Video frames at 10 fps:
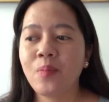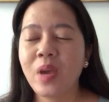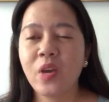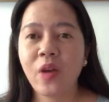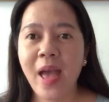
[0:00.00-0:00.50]

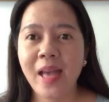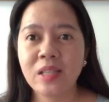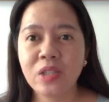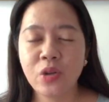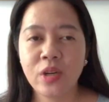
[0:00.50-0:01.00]
make your
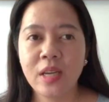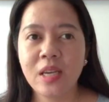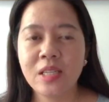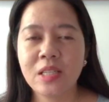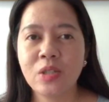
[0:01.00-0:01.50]
hands
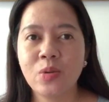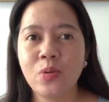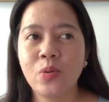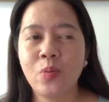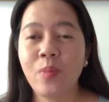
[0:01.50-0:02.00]
dirty just to
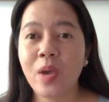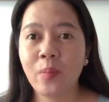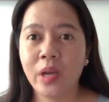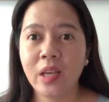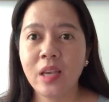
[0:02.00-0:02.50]
make
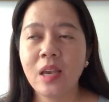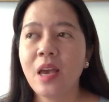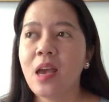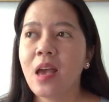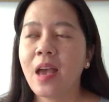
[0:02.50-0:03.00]
money,
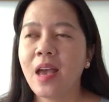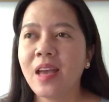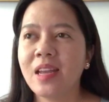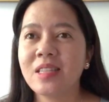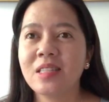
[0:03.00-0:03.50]

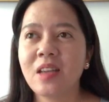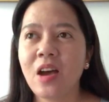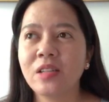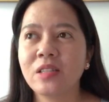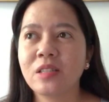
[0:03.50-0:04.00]
and it's
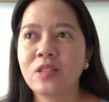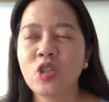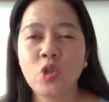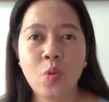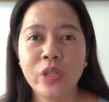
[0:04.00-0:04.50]
not
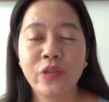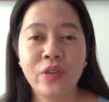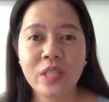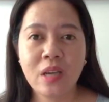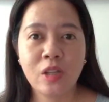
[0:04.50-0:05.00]
so much
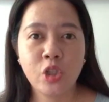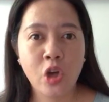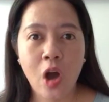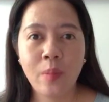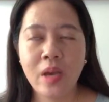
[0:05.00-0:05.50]
physical
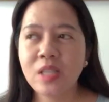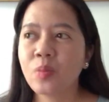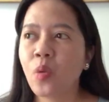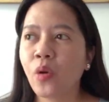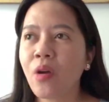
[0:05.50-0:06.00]
job.
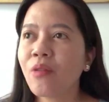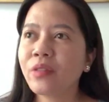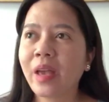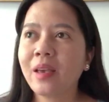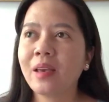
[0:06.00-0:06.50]
It's more
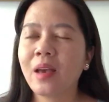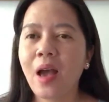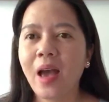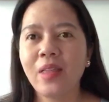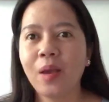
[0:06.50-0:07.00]
of, like,
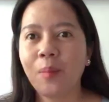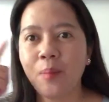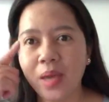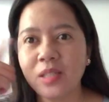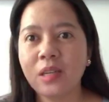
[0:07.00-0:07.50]
I think
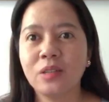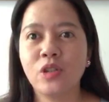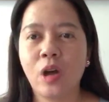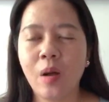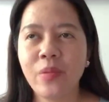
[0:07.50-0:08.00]
mental
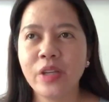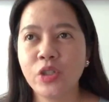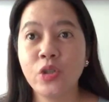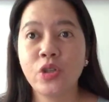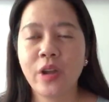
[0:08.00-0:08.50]
job
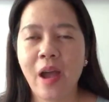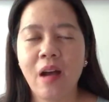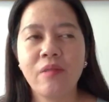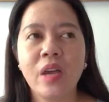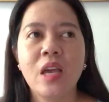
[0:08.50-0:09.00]
that you should
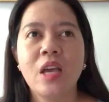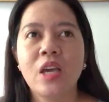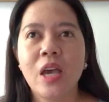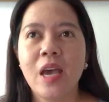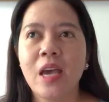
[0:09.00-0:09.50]
have.
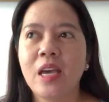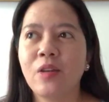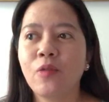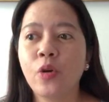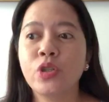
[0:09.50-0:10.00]

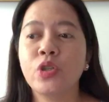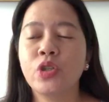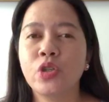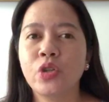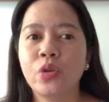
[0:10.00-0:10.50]
And of course you
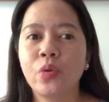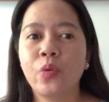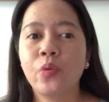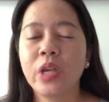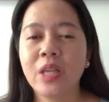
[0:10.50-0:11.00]
should
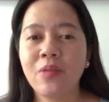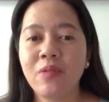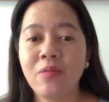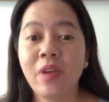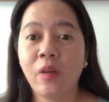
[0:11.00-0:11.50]
really
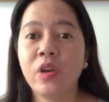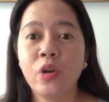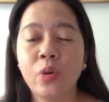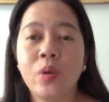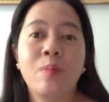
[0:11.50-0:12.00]
be very
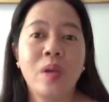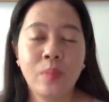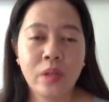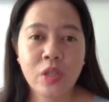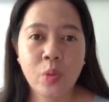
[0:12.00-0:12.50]
good with
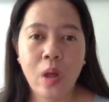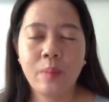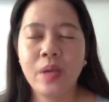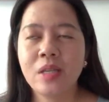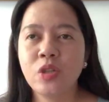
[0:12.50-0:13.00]
people as
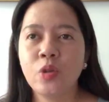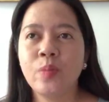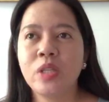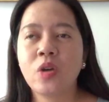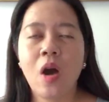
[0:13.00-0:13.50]
well, because
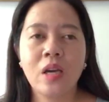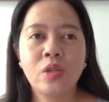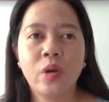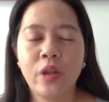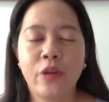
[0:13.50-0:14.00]
you'll be talking
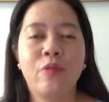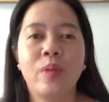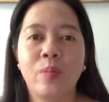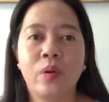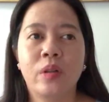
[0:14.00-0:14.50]
to a lot of
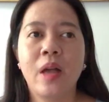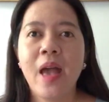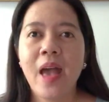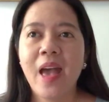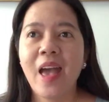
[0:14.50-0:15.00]
people
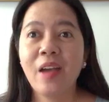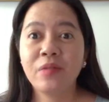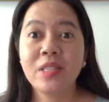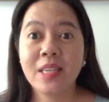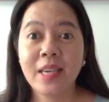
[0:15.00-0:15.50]

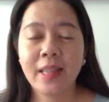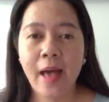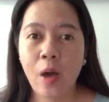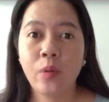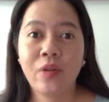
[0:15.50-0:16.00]
every single
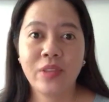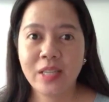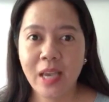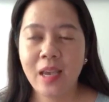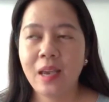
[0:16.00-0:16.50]
hour of the
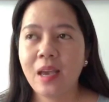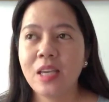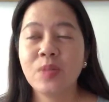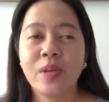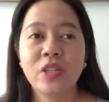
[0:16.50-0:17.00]
day,
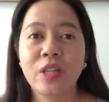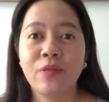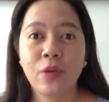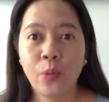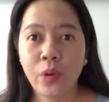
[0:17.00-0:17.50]
especially
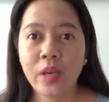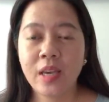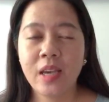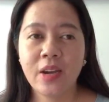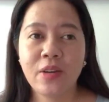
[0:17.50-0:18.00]
if you're
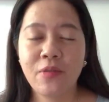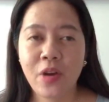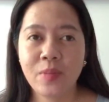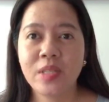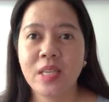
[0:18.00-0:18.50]
working here in a
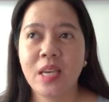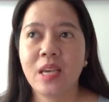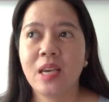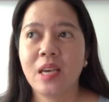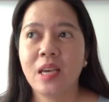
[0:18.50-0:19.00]
pharmacy